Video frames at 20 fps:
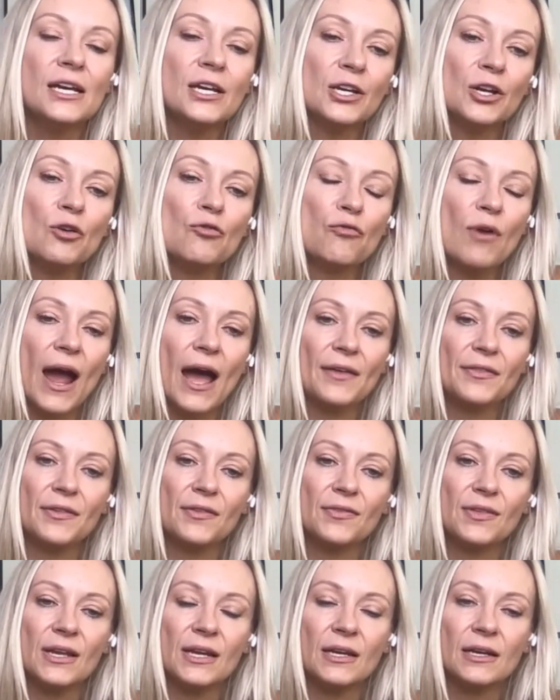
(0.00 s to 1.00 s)

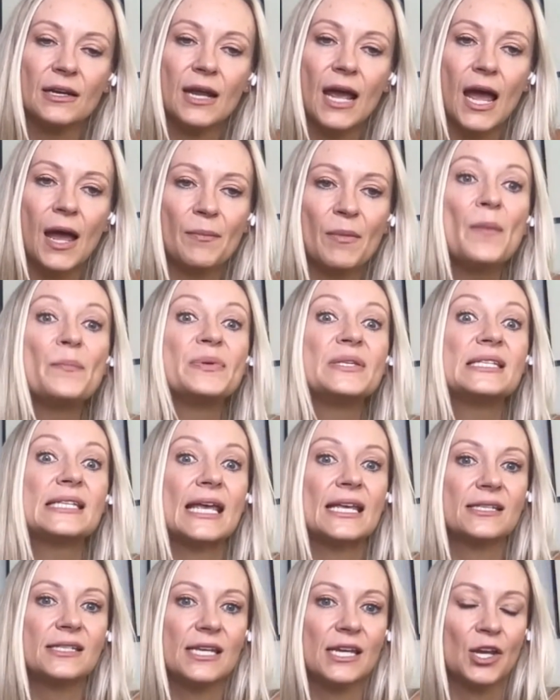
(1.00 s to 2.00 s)
rather than
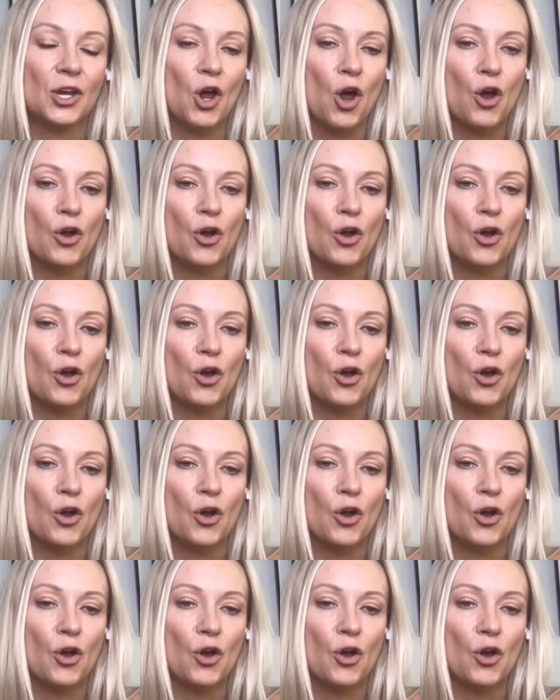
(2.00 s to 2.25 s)
obsessing